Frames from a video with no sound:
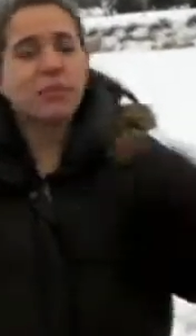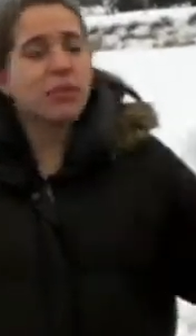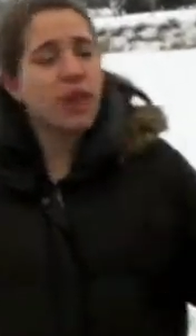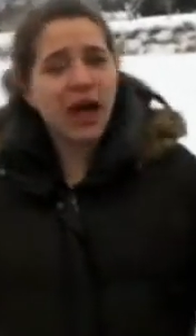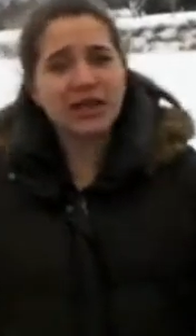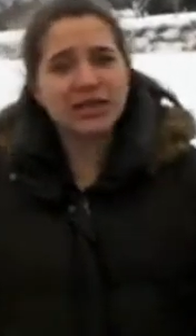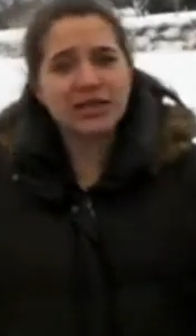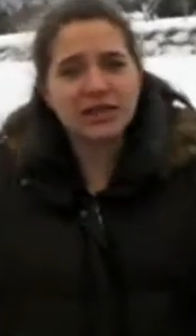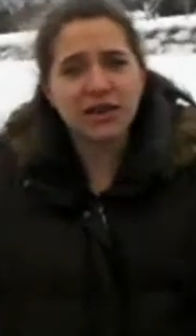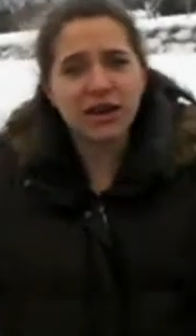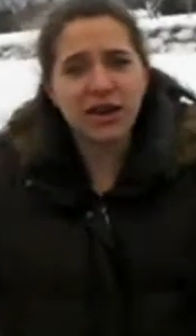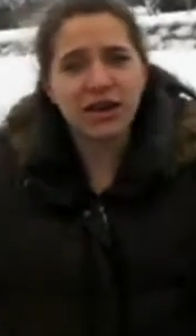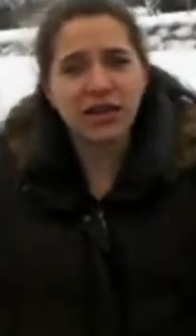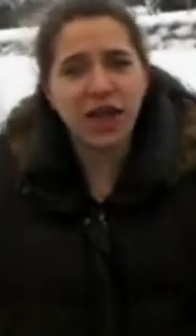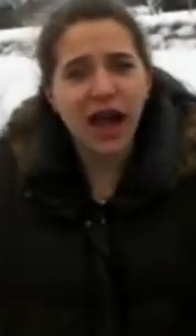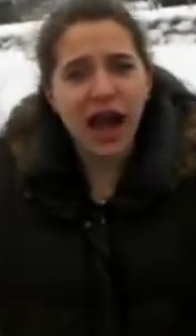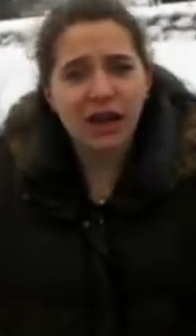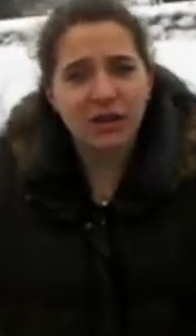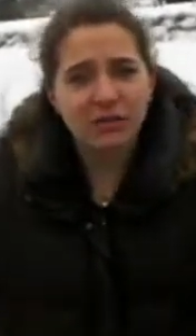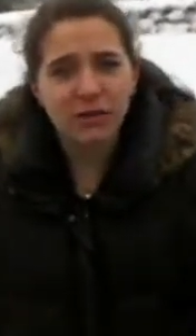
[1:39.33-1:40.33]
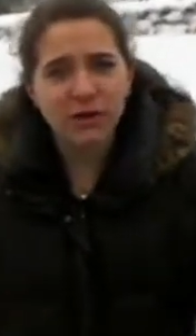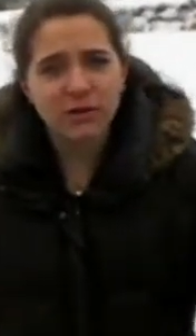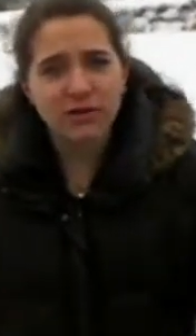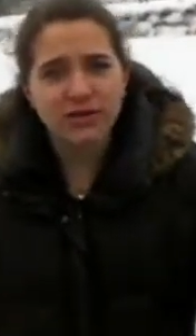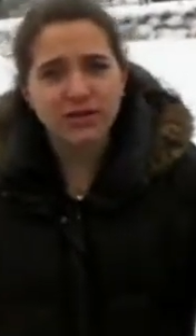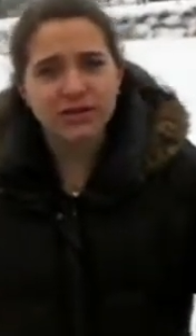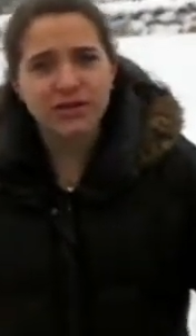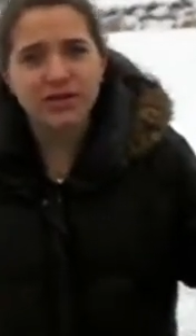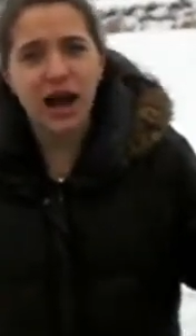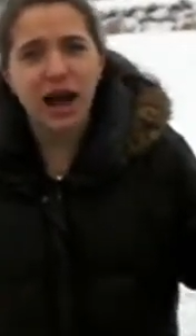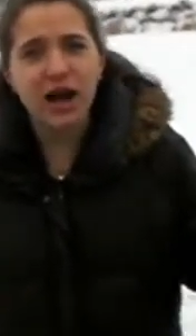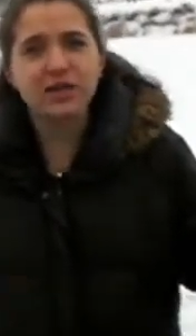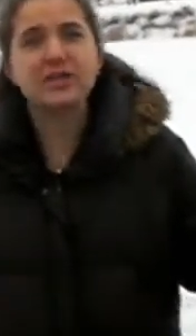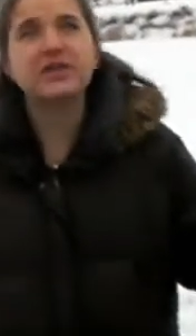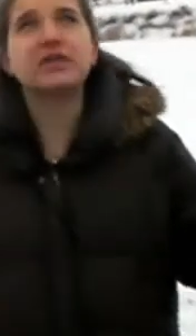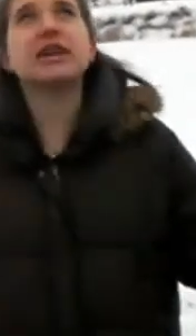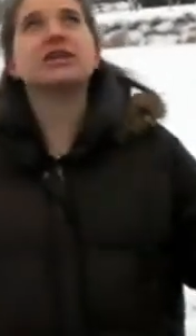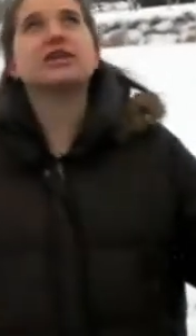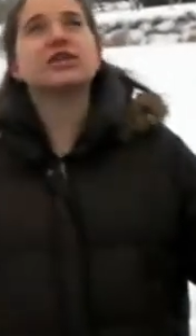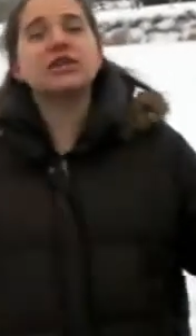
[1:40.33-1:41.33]
Plus, there are a lot of roads to salt in
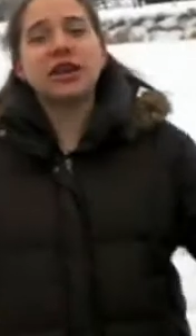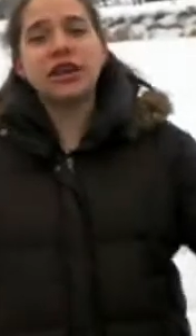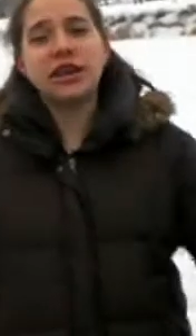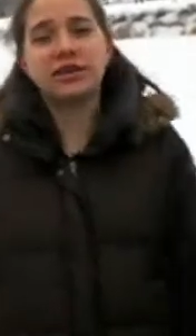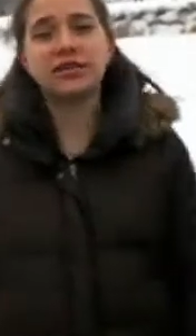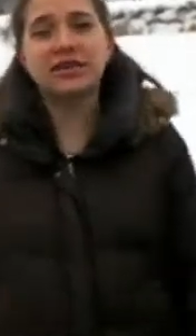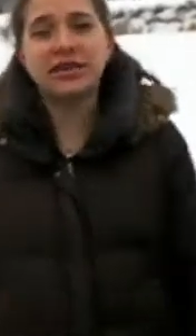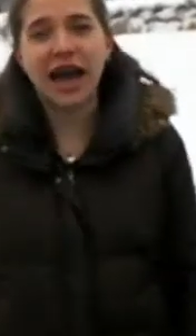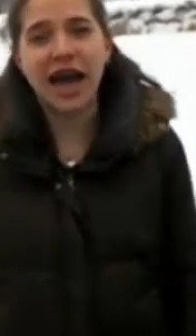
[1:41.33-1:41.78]
such little